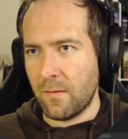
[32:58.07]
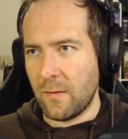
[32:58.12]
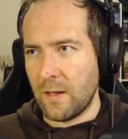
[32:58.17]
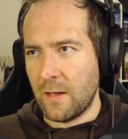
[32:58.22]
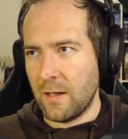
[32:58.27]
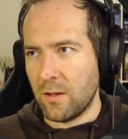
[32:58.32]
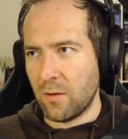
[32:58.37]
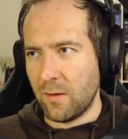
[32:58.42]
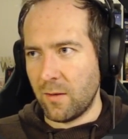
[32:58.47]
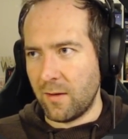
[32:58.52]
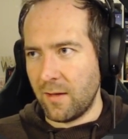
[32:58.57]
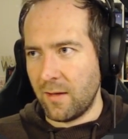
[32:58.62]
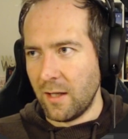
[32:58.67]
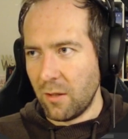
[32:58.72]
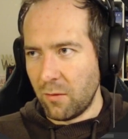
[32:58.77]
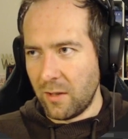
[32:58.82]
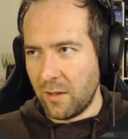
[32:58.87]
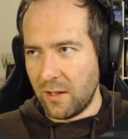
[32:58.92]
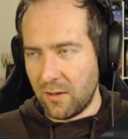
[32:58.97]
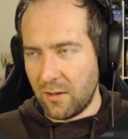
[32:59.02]
So I
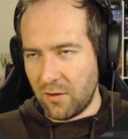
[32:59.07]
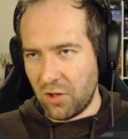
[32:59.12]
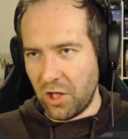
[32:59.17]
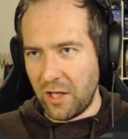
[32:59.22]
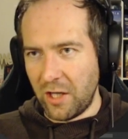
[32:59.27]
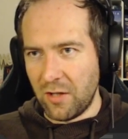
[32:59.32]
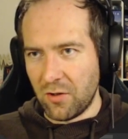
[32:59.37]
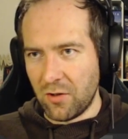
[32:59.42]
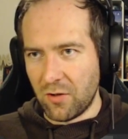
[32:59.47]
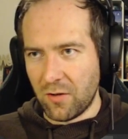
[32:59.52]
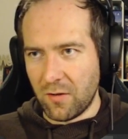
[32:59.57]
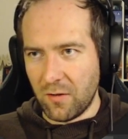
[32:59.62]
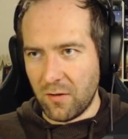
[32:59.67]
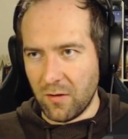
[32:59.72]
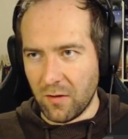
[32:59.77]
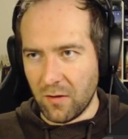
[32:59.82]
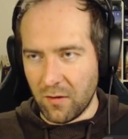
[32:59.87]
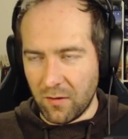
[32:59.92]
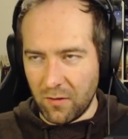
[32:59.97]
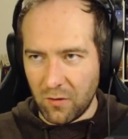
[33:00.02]
think we changed
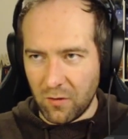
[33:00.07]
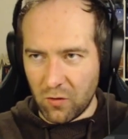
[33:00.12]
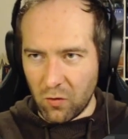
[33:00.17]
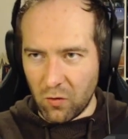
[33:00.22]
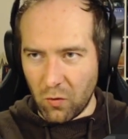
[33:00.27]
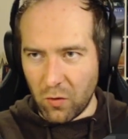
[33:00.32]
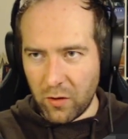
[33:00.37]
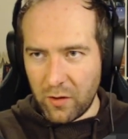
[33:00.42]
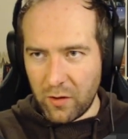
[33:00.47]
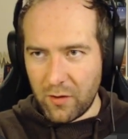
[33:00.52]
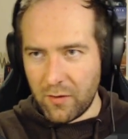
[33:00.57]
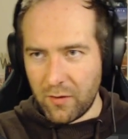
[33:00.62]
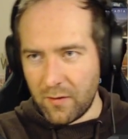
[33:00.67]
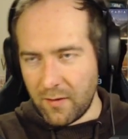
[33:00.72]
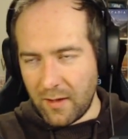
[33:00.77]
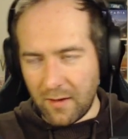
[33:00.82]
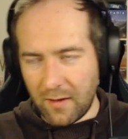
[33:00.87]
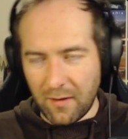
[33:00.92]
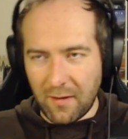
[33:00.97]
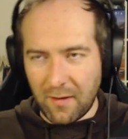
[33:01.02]
the source
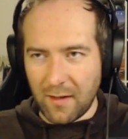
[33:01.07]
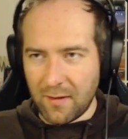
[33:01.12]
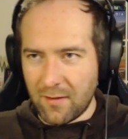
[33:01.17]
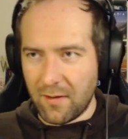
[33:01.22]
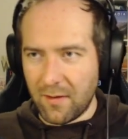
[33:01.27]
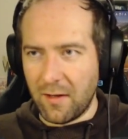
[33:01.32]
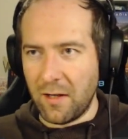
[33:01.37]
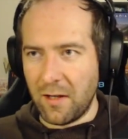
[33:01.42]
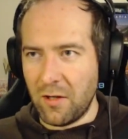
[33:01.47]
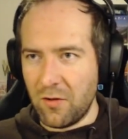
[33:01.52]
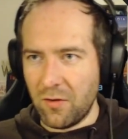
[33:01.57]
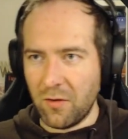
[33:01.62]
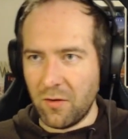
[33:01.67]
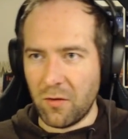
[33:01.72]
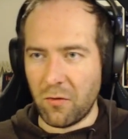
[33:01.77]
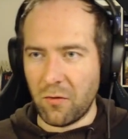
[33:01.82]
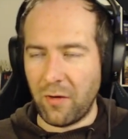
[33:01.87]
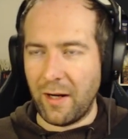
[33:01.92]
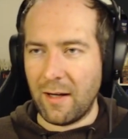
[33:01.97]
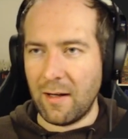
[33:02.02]
and the destination
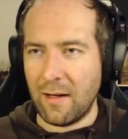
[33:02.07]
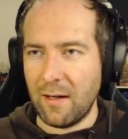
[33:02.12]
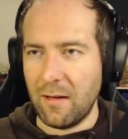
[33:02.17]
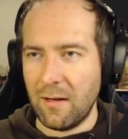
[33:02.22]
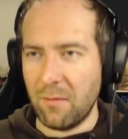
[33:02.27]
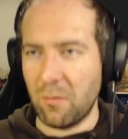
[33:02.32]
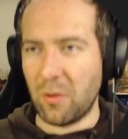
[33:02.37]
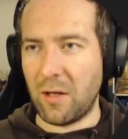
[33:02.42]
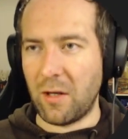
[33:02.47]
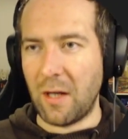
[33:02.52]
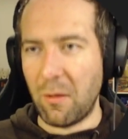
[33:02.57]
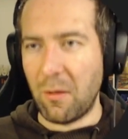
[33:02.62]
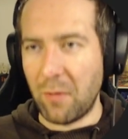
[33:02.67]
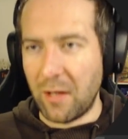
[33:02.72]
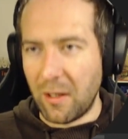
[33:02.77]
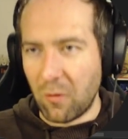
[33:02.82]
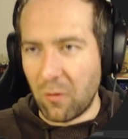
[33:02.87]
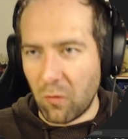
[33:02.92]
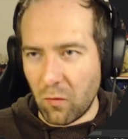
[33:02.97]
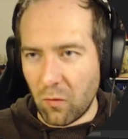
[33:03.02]
correctly, but now we
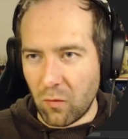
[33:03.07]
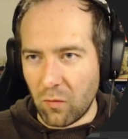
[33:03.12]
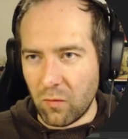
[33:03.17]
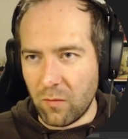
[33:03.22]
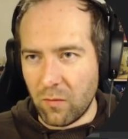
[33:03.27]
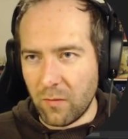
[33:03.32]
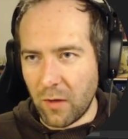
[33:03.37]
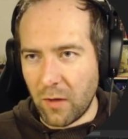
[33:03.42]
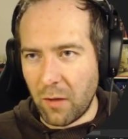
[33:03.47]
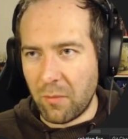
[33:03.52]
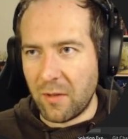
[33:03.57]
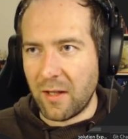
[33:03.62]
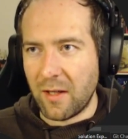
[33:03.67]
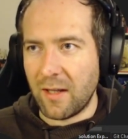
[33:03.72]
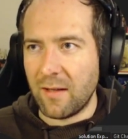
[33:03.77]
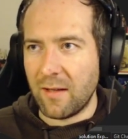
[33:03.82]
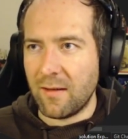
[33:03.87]
need to update